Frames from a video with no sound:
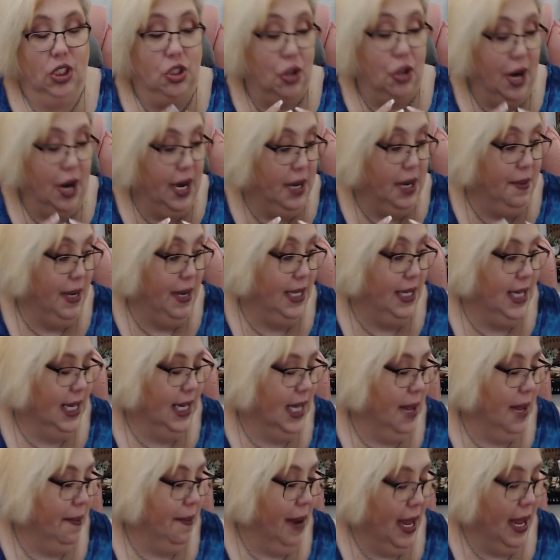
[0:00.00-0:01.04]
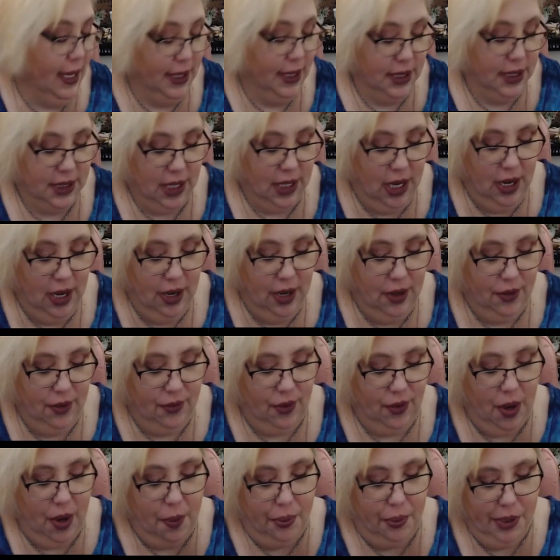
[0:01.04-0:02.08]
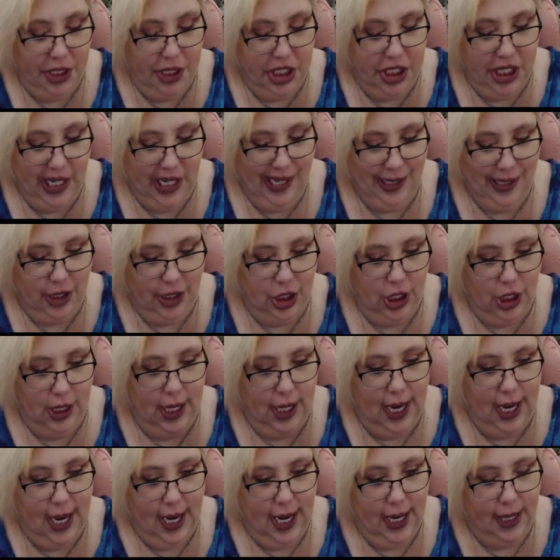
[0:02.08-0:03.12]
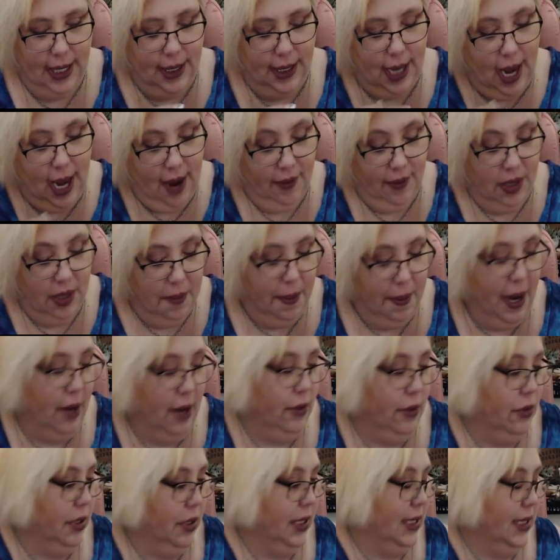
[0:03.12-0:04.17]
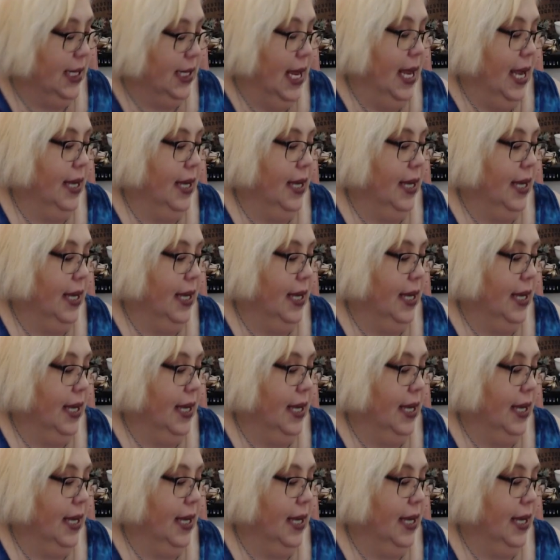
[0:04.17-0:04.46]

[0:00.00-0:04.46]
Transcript: to maintain that balance of appreciation and having a boundary set.